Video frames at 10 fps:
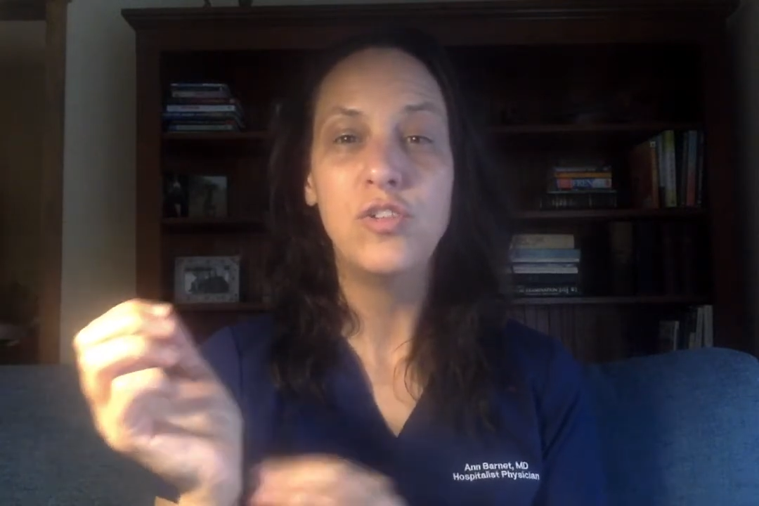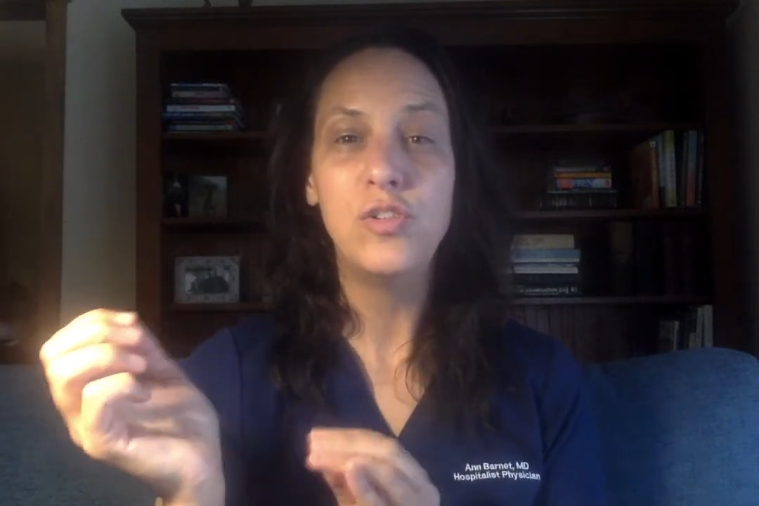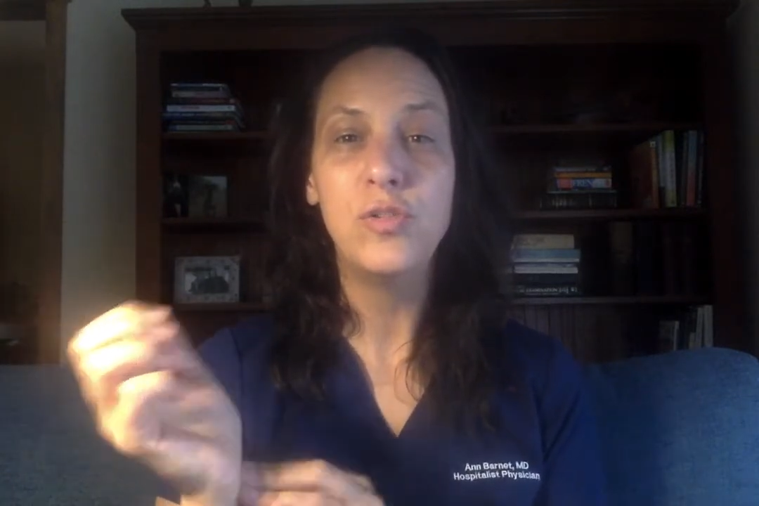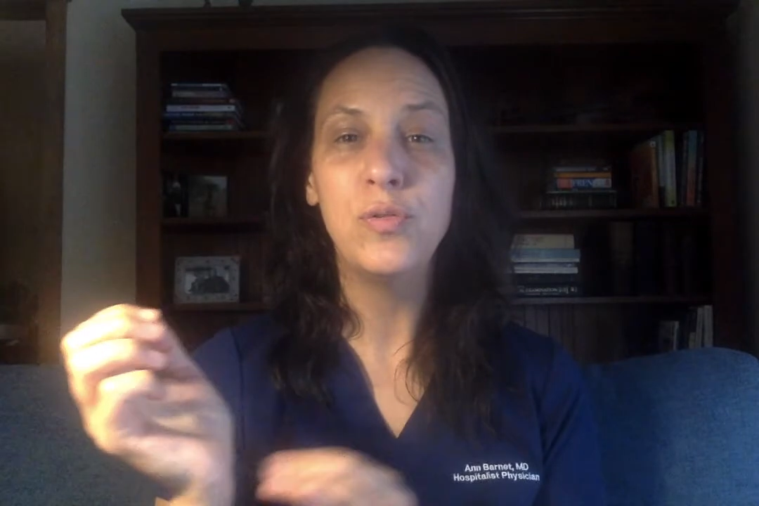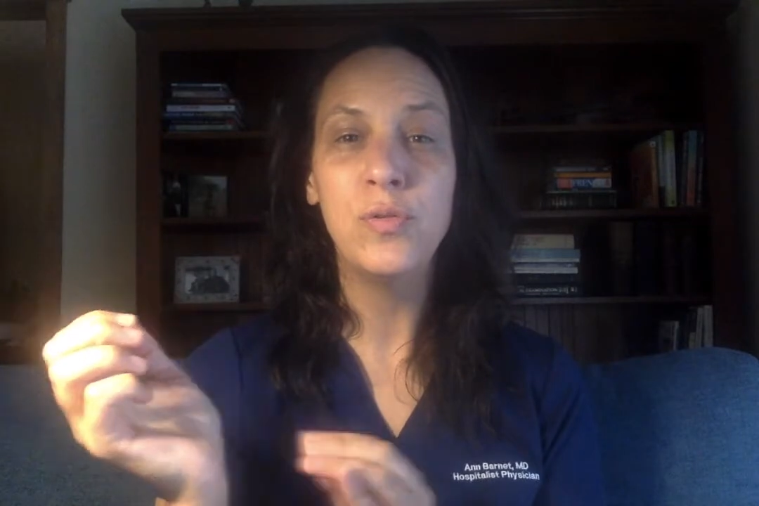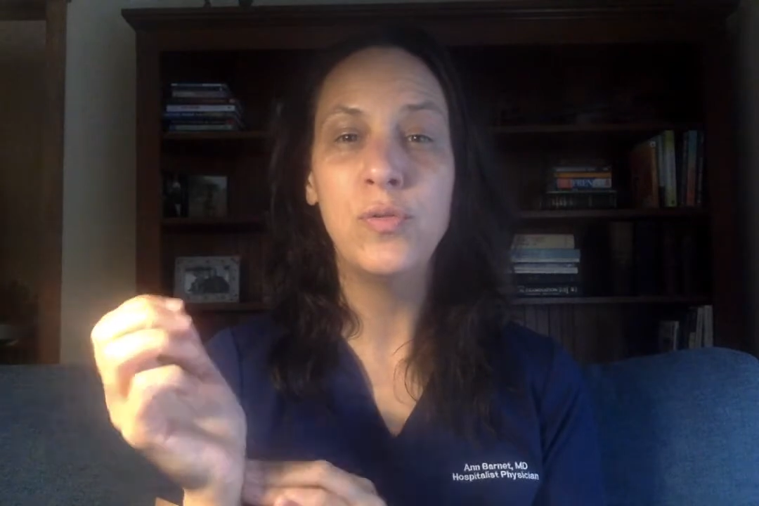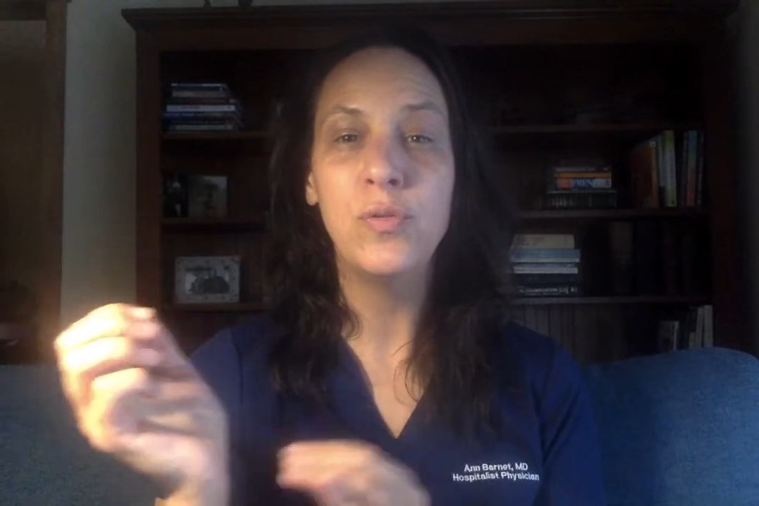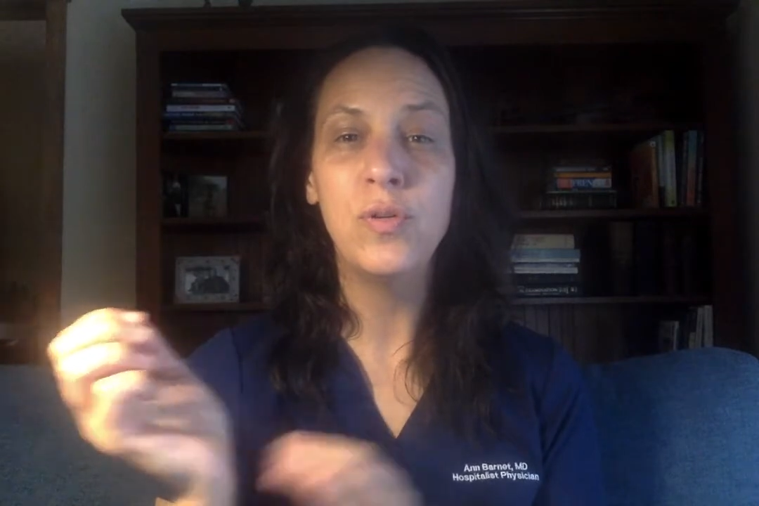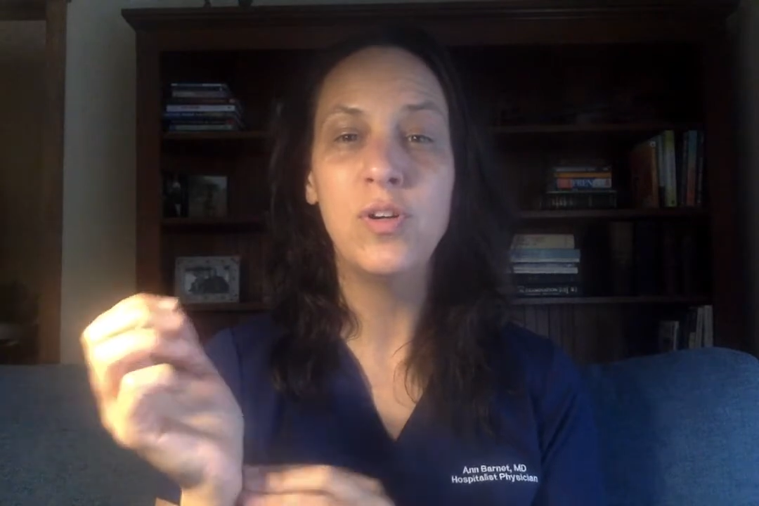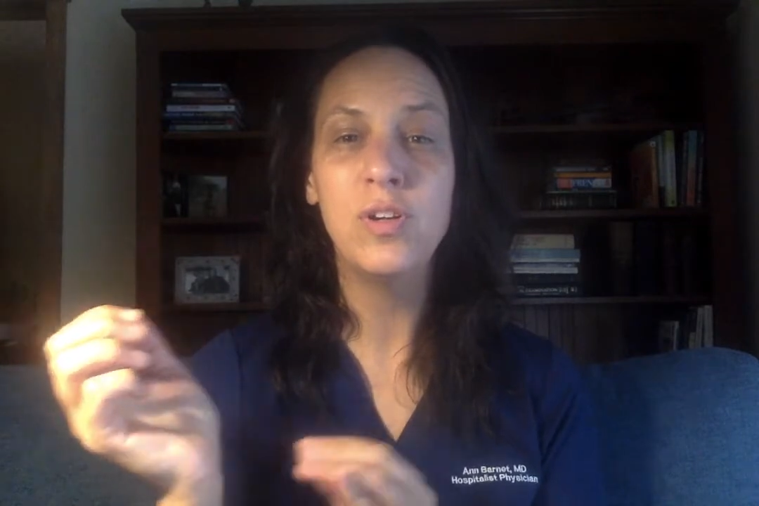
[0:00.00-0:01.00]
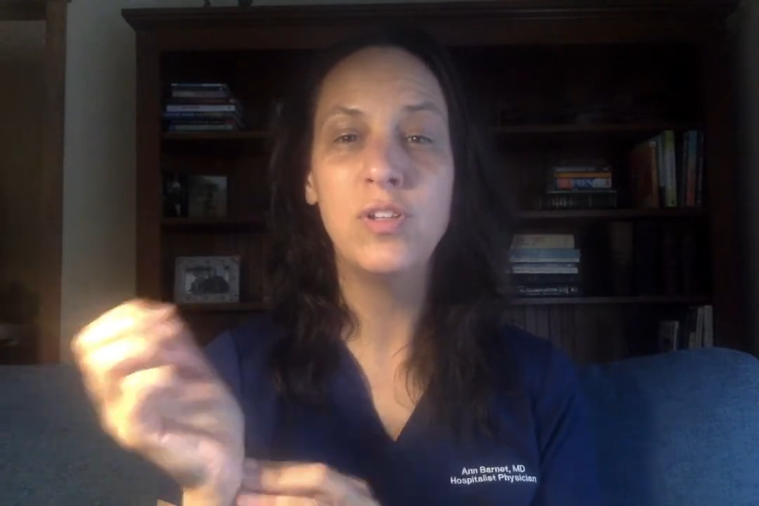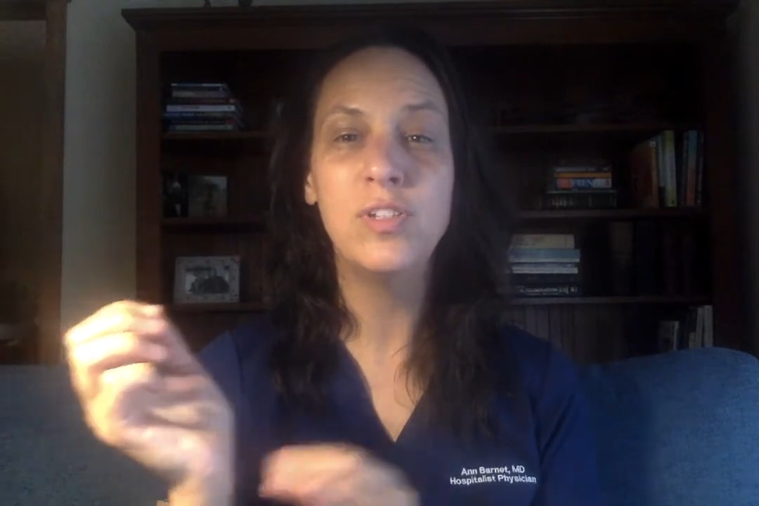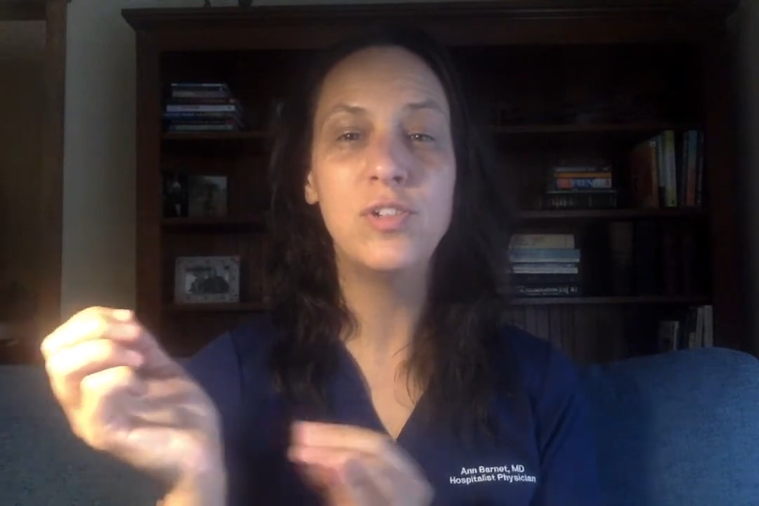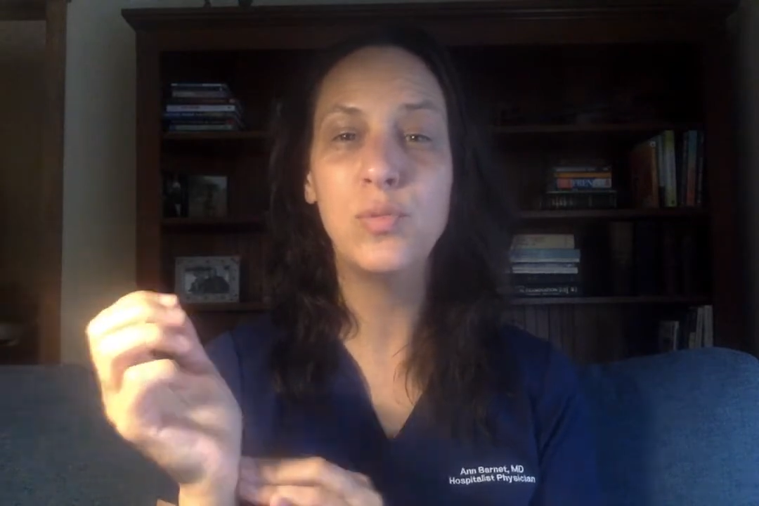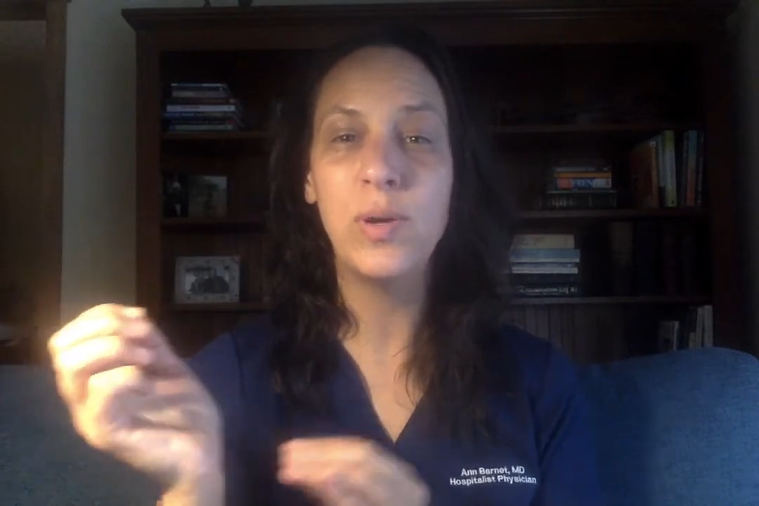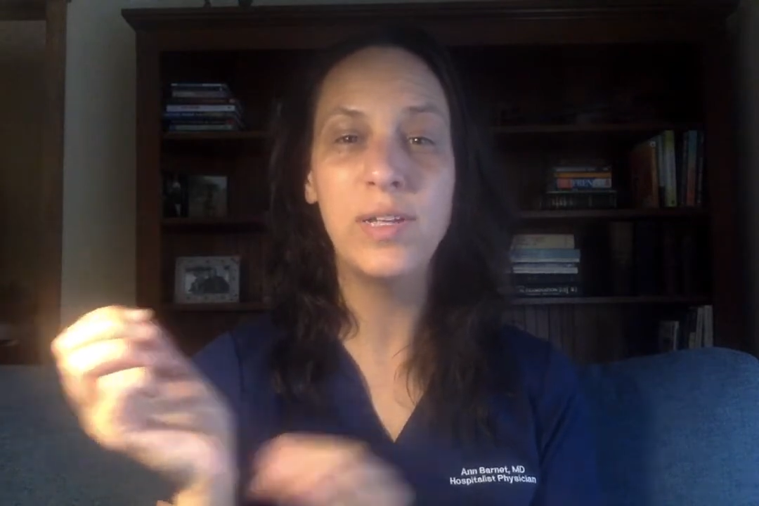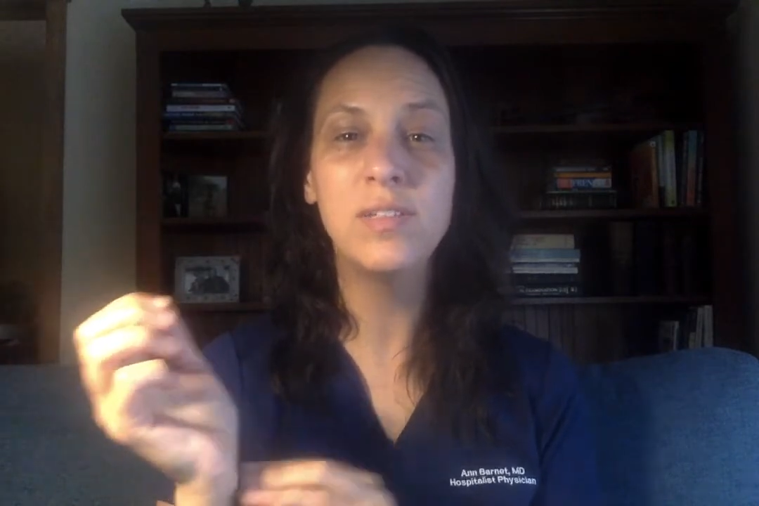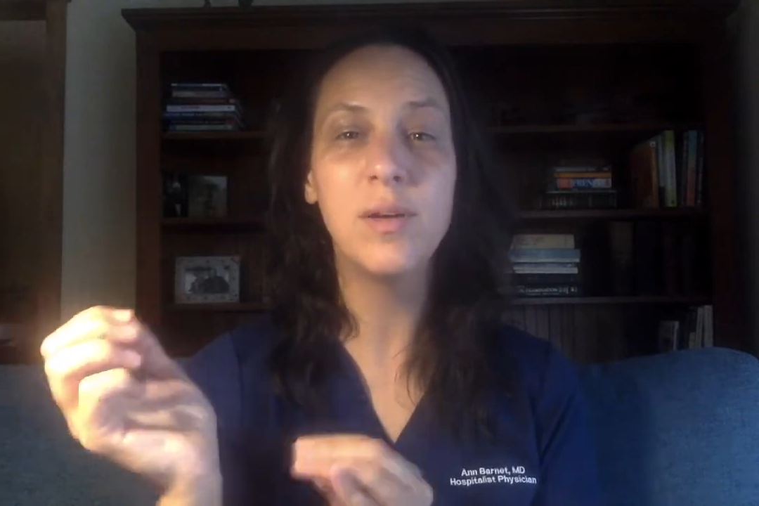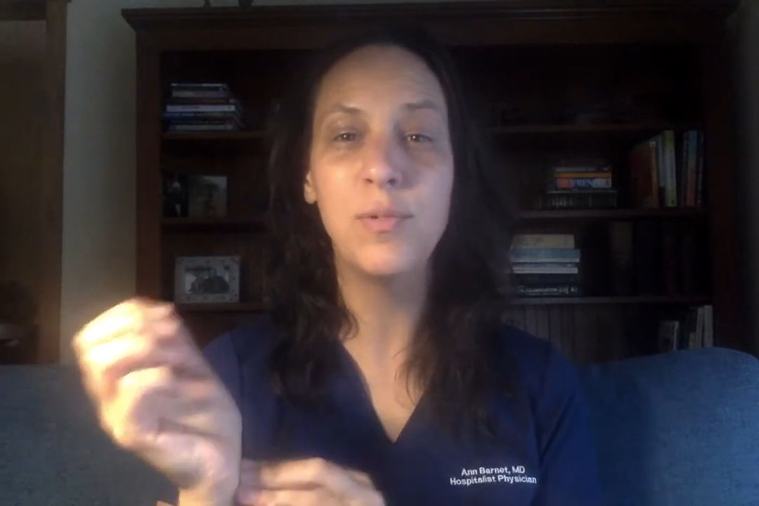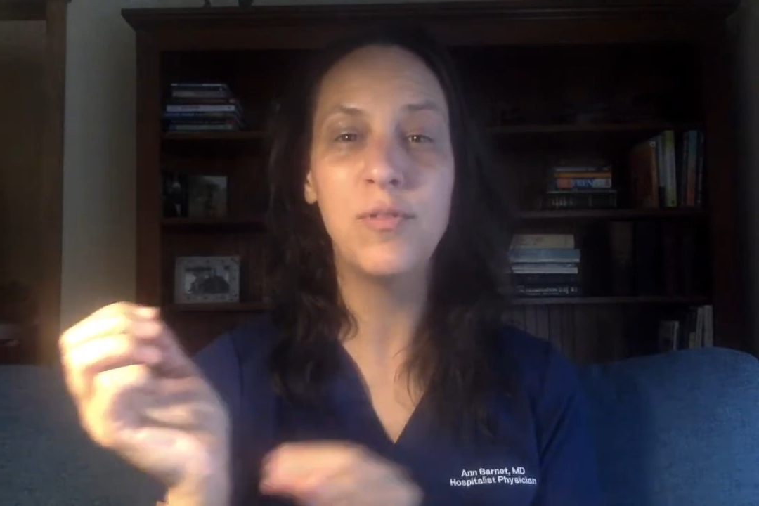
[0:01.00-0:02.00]
to dissuade
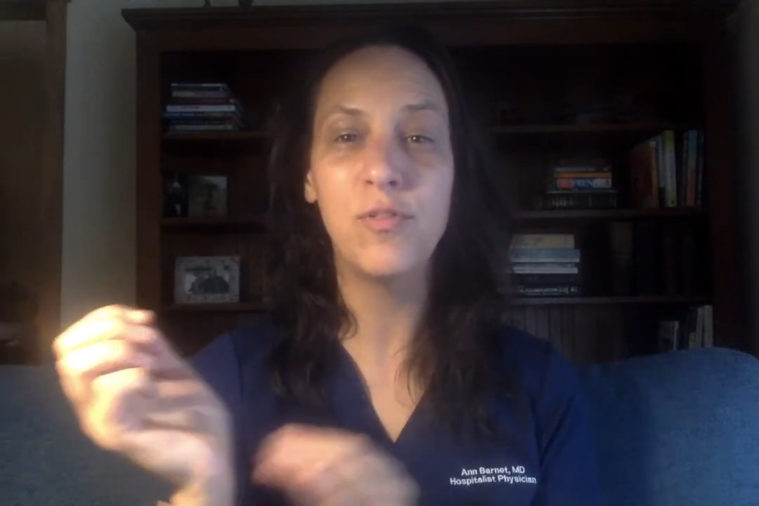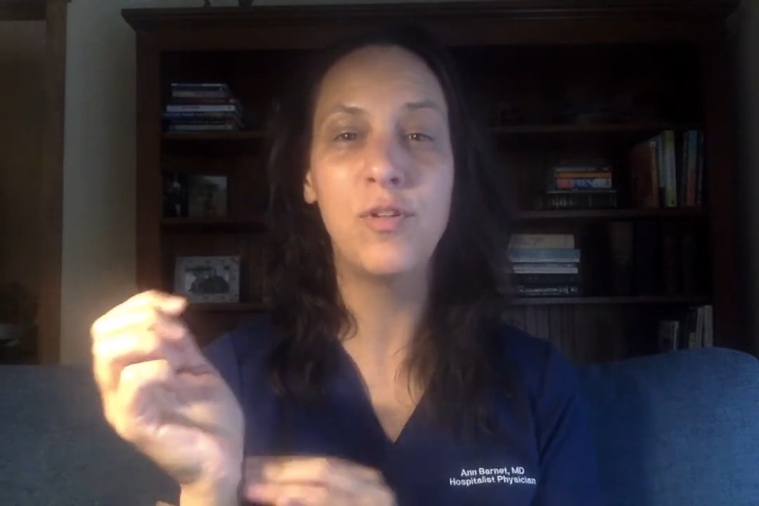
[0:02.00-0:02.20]
someone